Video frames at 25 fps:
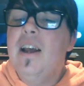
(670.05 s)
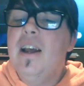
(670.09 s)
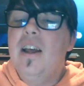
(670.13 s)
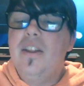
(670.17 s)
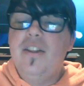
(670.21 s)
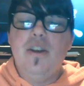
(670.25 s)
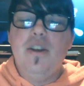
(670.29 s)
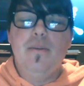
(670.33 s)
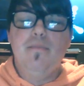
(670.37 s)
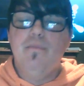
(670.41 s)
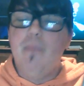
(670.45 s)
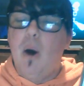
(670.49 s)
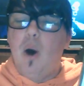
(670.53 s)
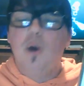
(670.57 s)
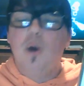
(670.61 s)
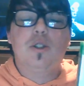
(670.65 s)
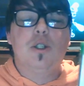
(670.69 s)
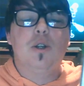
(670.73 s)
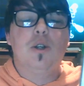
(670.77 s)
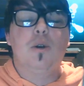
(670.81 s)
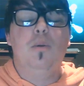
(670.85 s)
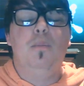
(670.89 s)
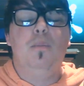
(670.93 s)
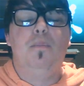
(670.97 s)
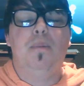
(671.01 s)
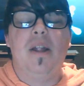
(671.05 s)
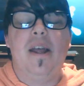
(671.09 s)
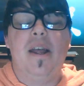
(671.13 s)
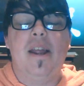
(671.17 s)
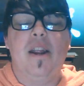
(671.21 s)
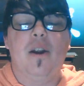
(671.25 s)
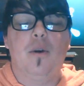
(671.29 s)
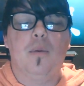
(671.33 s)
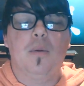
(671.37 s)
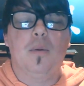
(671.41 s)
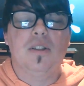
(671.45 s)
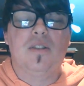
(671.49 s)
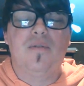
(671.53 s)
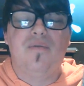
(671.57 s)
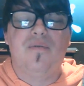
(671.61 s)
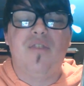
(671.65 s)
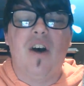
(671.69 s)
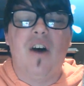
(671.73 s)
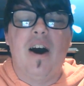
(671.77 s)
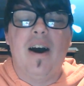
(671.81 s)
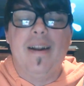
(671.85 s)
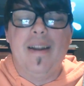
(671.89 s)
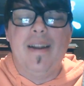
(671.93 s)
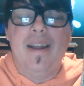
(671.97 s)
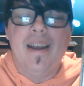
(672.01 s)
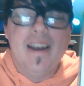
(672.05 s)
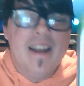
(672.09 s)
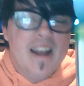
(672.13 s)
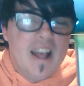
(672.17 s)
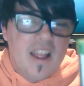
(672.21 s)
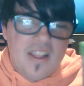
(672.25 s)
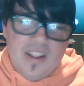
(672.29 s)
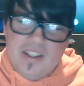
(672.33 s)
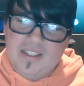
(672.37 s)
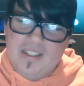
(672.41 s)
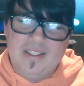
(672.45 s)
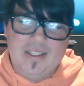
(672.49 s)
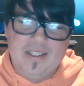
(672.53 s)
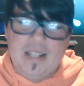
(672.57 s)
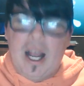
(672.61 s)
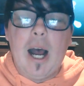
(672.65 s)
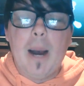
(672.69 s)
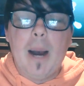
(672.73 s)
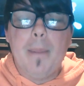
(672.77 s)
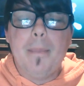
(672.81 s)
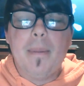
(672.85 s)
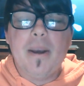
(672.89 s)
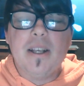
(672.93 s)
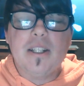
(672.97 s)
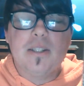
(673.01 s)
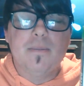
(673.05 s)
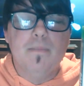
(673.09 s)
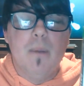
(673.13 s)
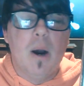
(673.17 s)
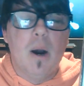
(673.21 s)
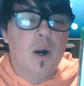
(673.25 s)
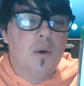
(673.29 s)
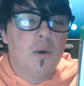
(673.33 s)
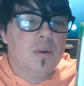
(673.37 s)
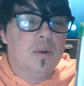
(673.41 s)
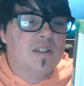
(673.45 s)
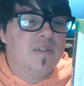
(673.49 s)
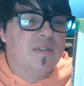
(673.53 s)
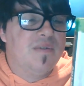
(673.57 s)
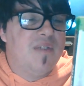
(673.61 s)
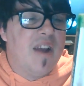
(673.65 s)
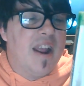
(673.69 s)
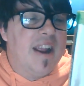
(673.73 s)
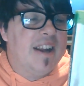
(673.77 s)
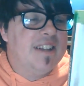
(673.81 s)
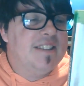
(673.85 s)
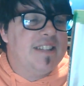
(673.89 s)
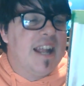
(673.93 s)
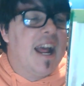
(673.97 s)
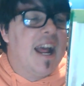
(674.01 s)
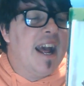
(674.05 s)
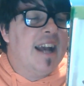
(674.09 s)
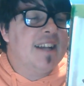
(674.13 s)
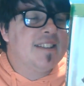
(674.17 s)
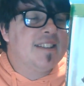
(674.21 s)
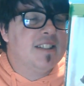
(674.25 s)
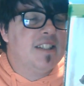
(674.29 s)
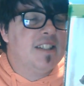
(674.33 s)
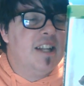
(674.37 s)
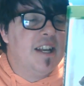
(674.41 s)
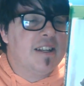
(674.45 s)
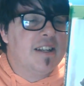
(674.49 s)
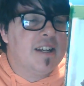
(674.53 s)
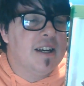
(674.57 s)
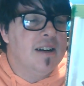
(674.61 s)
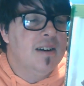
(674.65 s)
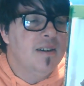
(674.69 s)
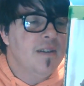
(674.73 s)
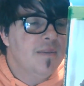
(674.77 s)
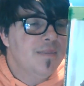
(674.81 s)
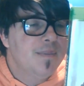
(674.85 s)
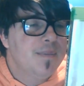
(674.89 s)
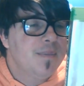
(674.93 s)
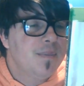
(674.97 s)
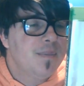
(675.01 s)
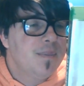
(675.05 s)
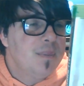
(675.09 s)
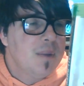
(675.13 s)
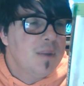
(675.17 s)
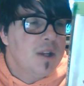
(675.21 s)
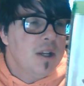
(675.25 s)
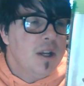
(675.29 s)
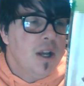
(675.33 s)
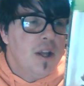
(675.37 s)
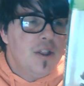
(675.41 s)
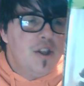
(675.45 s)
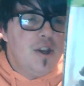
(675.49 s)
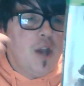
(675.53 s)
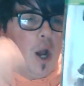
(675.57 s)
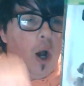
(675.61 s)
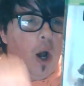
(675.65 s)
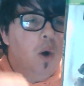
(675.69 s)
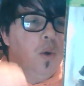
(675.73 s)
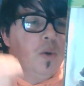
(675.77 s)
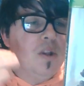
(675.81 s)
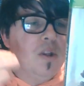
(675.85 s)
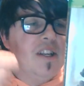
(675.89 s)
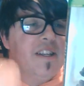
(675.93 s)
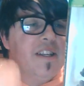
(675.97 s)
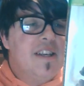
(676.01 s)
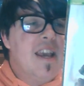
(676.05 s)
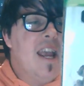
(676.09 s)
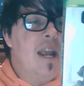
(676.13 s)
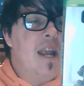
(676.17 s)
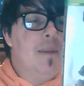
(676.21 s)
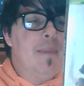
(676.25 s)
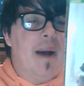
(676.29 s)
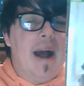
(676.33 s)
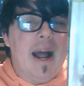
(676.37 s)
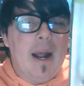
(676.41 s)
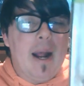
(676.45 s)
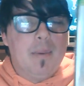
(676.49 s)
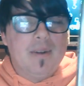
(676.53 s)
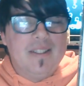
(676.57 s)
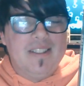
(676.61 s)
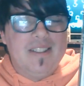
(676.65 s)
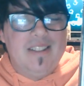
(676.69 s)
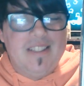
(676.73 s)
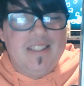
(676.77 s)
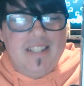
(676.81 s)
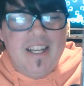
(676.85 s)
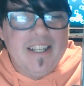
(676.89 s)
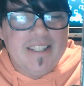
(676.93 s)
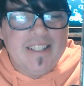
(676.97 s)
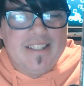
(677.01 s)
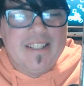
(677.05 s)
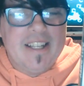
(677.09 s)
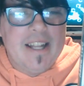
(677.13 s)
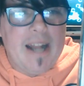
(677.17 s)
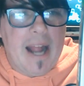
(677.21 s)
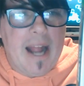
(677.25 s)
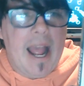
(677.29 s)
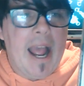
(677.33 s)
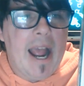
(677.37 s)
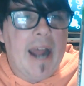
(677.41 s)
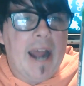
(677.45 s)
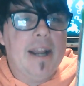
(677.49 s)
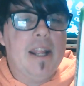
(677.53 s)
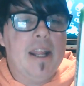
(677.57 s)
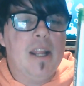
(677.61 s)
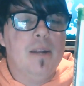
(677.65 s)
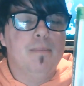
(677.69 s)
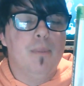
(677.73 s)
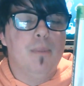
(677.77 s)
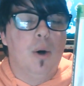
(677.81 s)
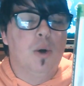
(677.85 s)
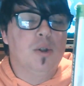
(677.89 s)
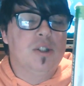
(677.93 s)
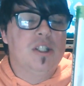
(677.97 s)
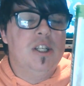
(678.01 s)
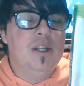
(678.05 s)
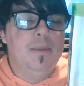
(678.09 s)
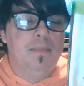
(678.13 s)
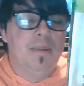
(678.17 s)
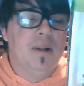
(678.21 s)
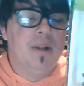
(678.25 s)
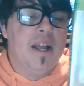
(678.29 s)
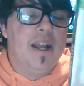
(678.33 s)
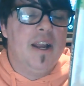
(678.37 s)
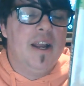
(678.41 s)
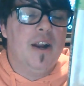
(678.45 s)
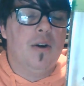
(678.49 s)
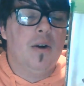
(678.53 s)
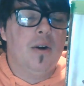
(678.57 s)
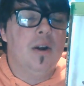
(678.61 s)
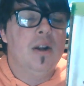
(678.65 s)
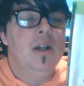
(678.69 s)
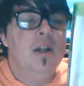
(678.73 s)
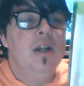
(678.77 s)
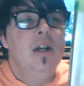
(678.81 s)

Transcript: The multiplayer was fun. The zombies mode was fantastic. The only game I was decent at in multiplayer.